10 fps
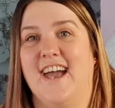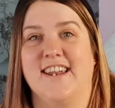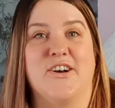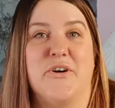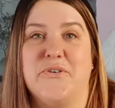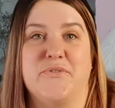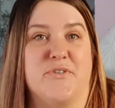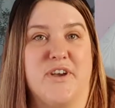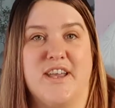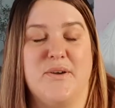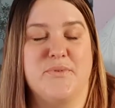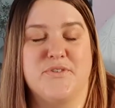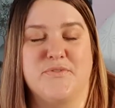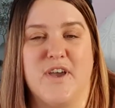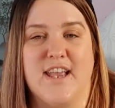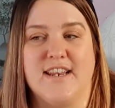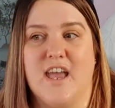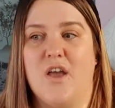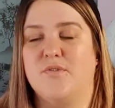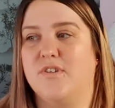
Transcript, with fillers: and I got through it it was fine it,